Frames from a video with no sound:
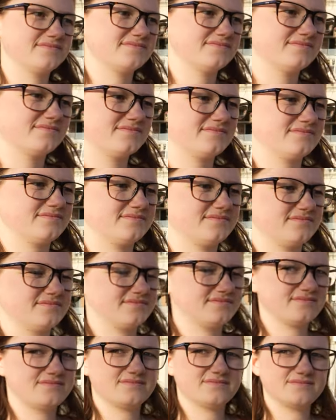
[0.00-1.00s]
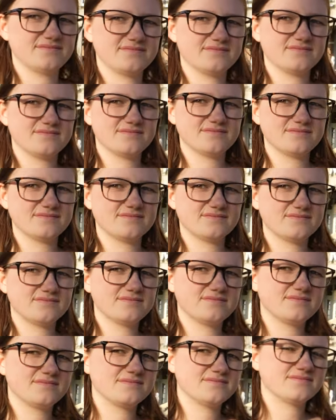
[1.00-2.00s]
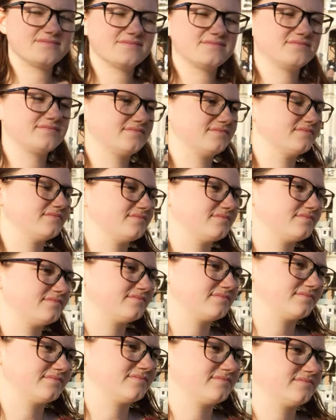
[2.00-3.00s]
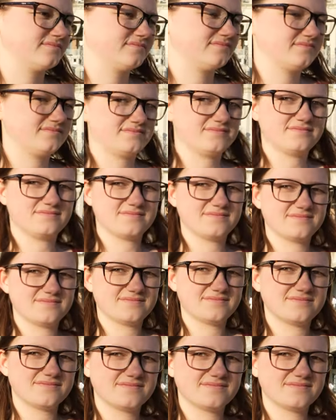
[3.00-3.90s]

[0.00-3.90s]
(silent)